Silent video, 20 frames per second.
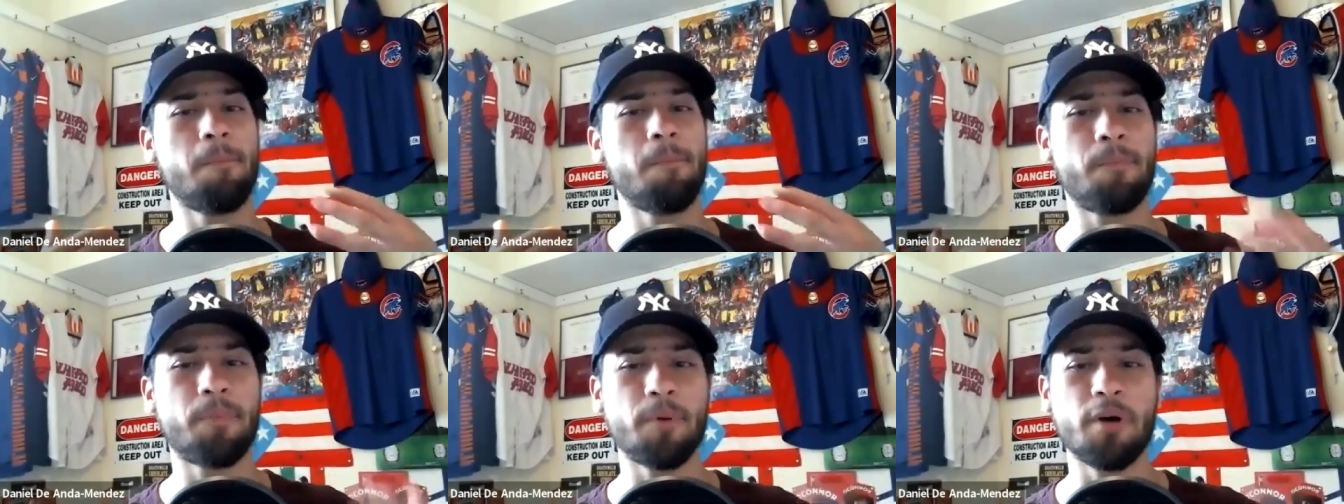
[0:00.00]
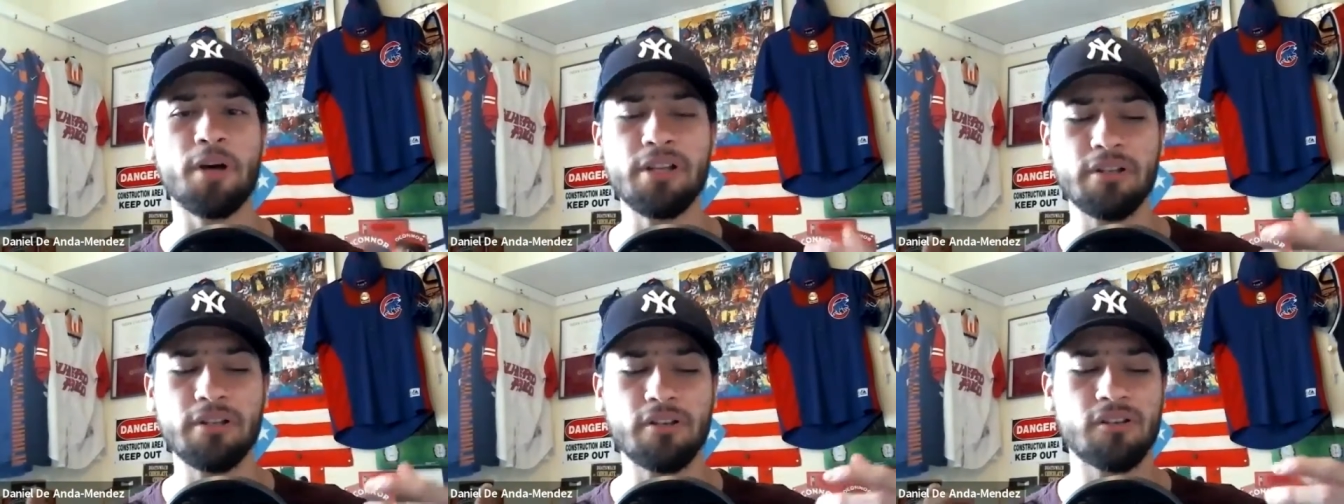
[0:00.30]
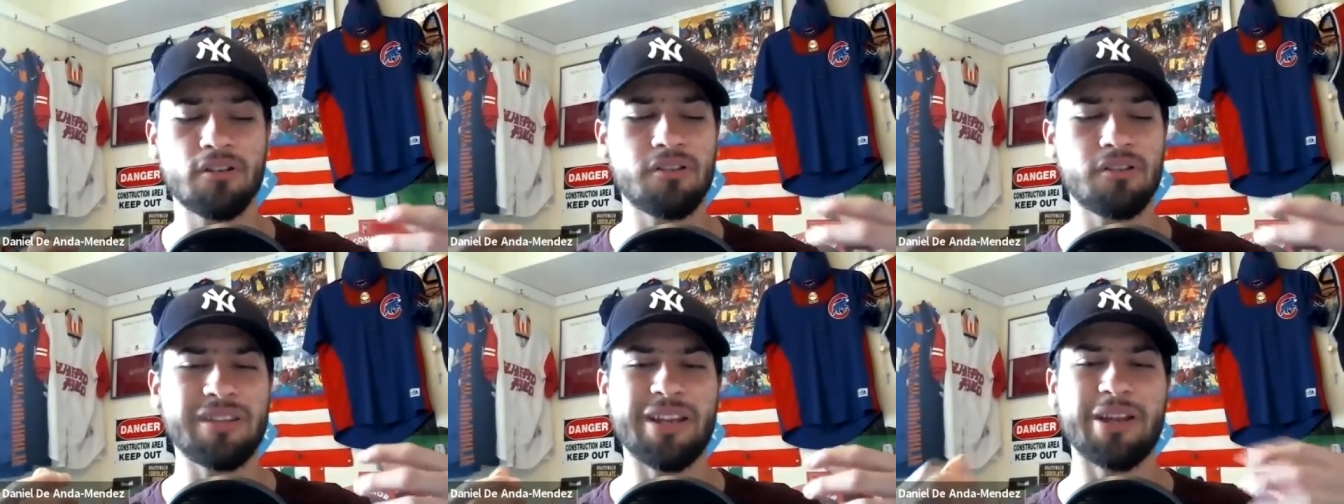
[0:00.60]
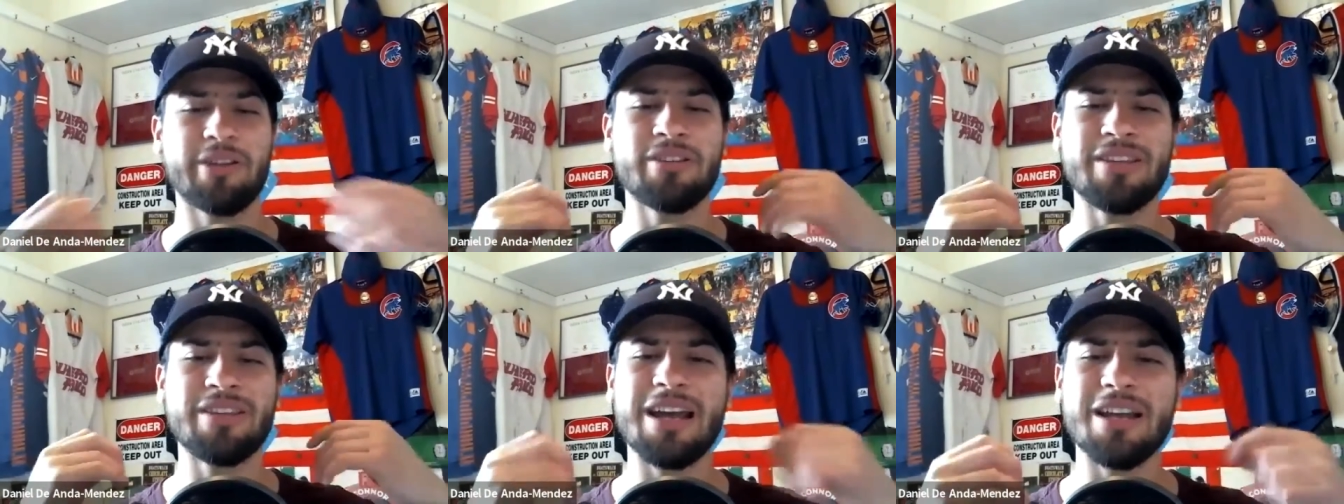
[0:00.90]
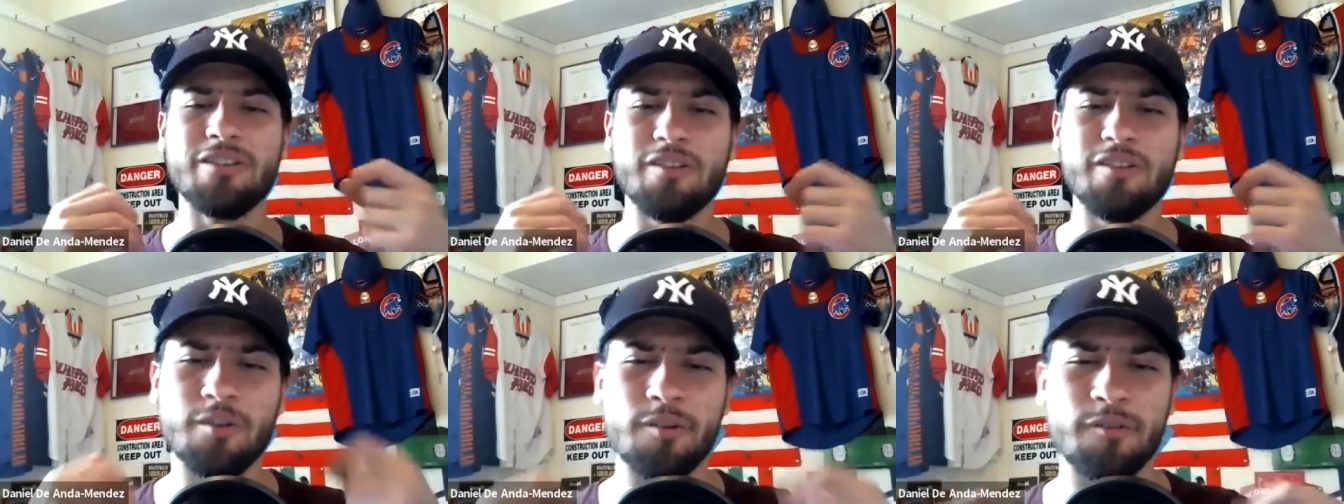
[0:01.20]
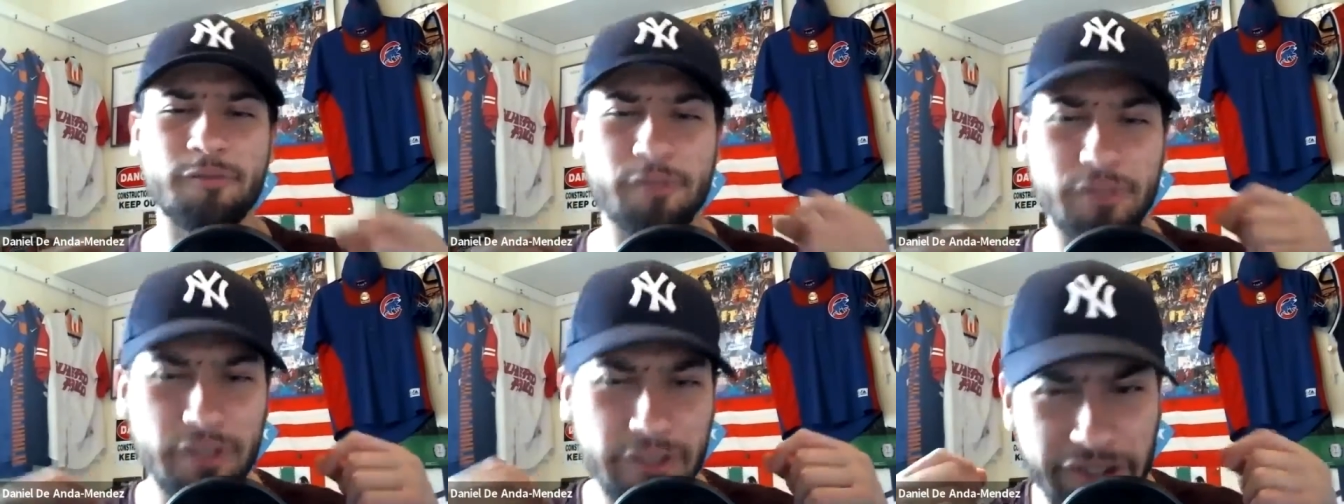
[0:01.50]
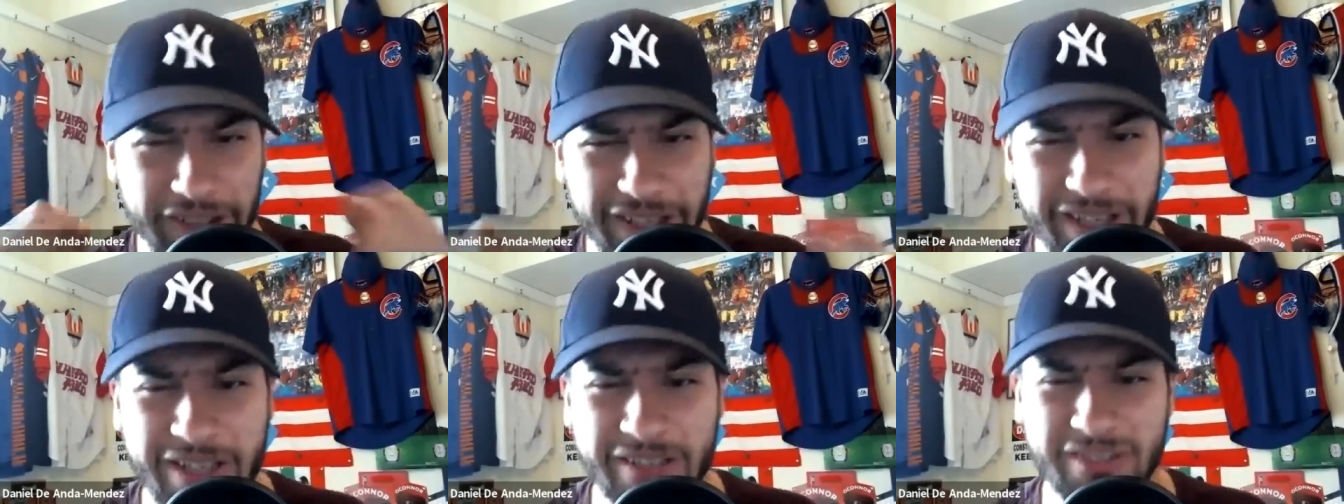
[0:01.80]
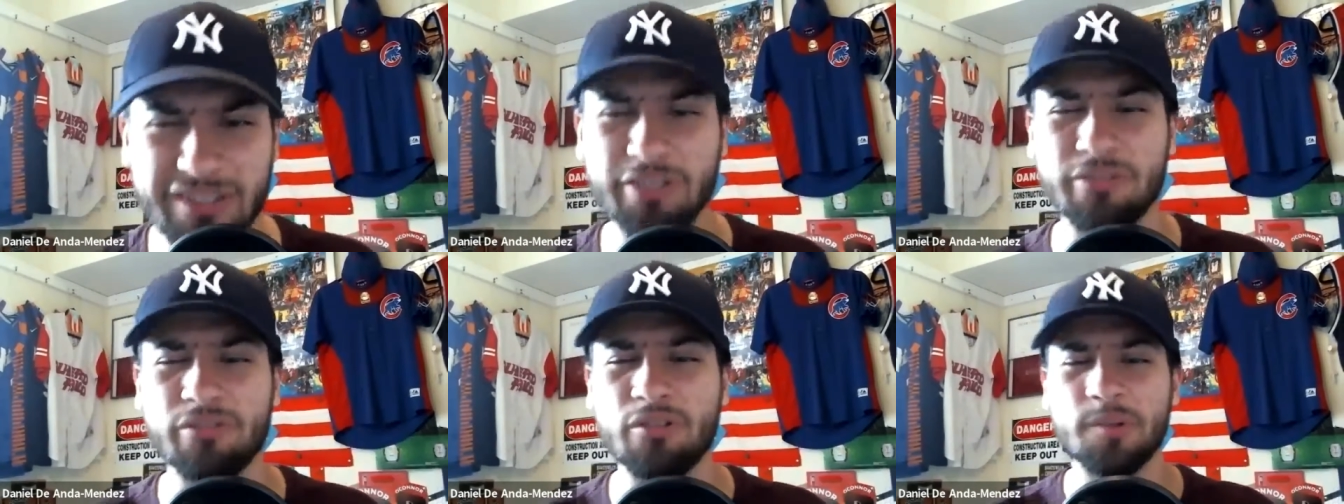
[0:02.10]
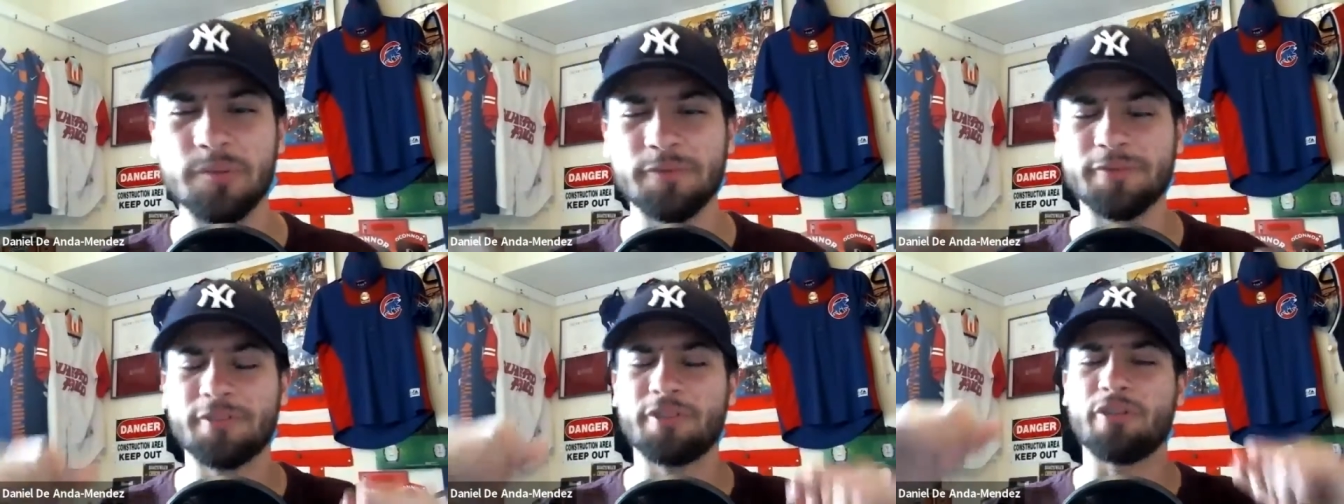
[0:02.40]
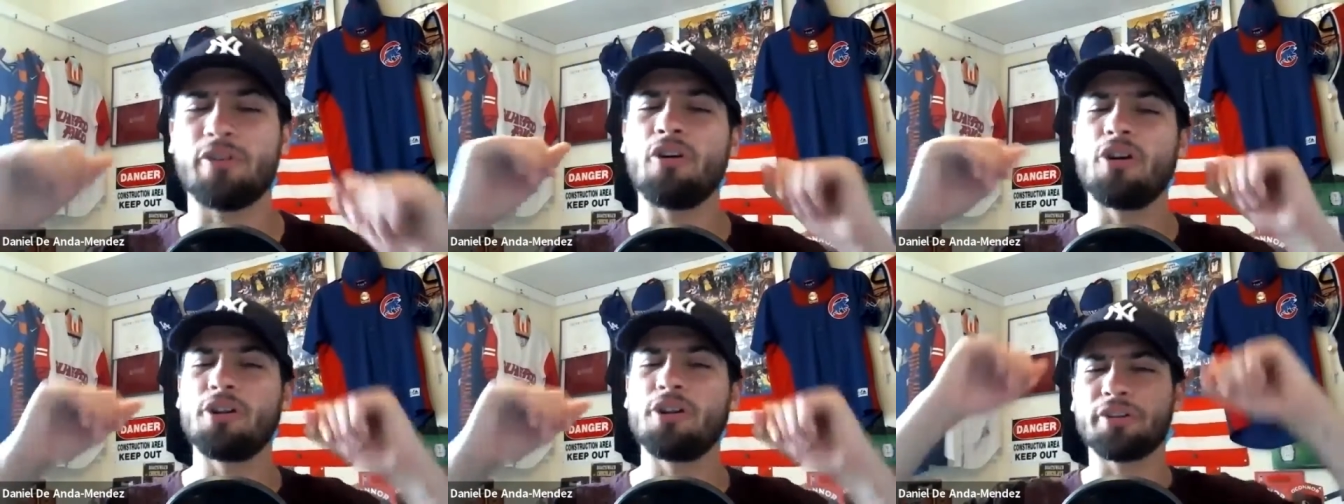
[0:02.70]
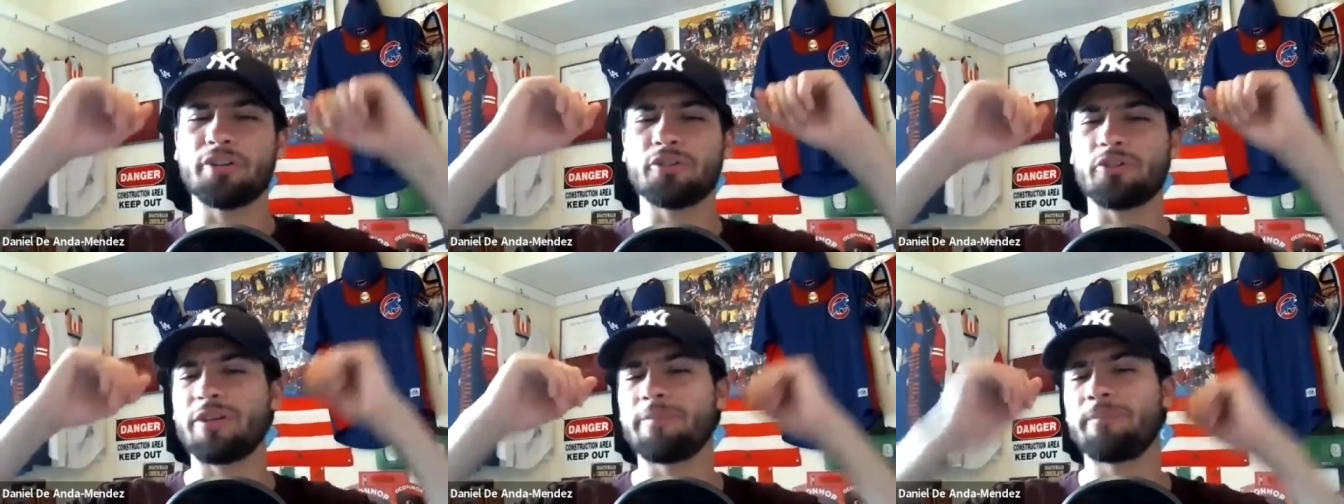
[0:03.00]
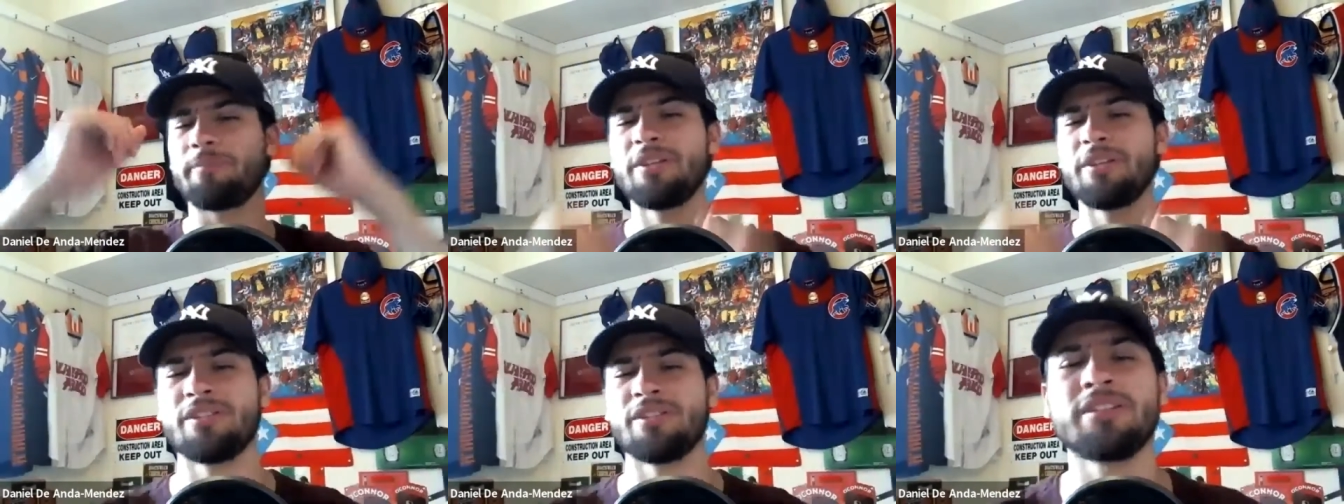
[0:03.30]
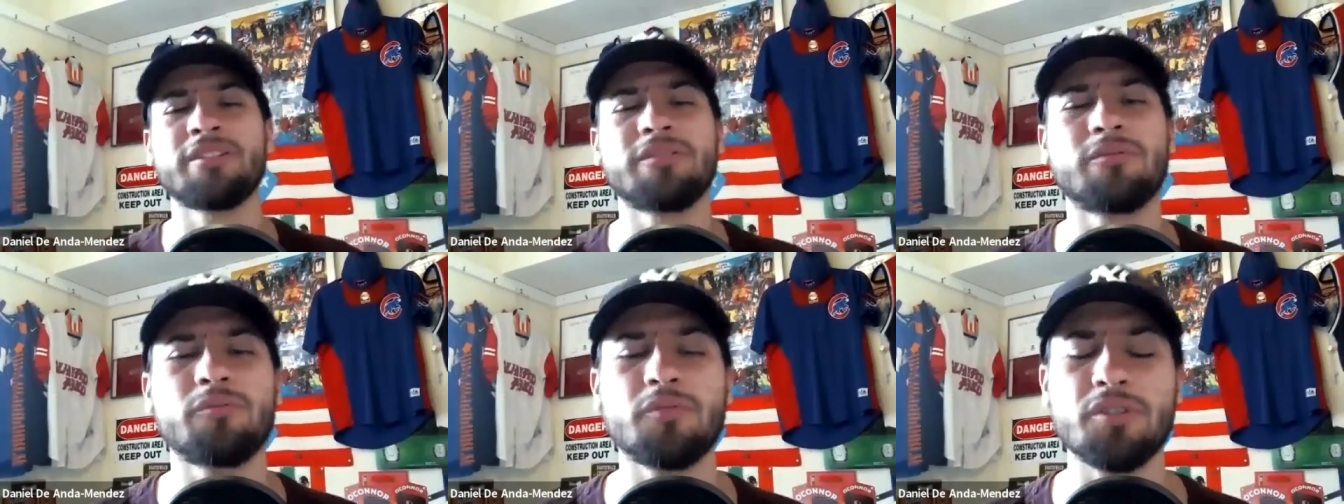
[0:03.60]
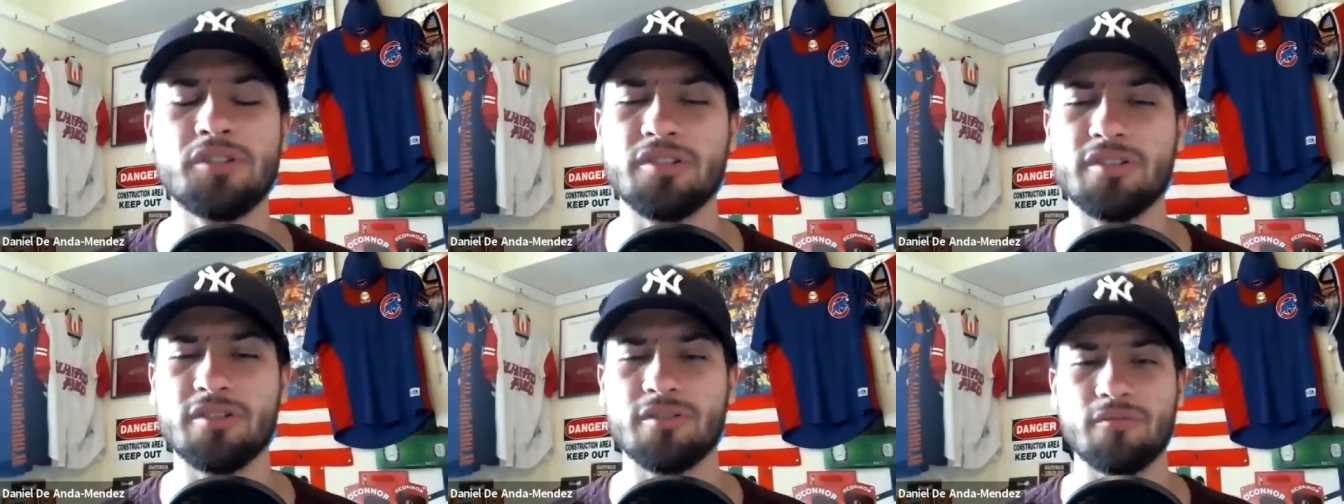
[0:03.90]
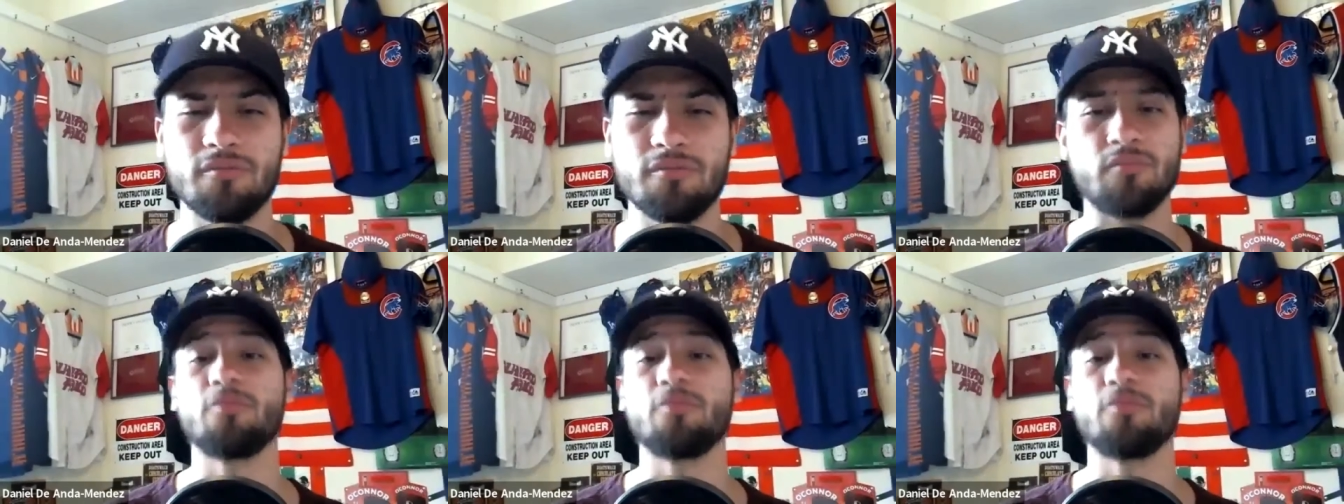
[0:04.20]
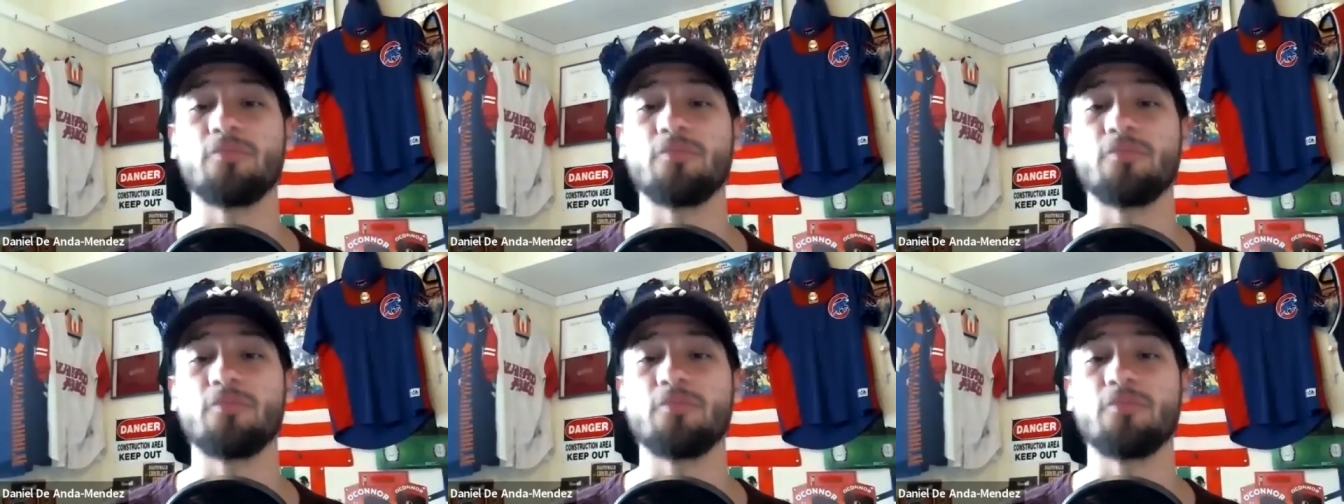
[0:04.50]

But they're not known for their hitting. They're known for all their great pitching, which we'll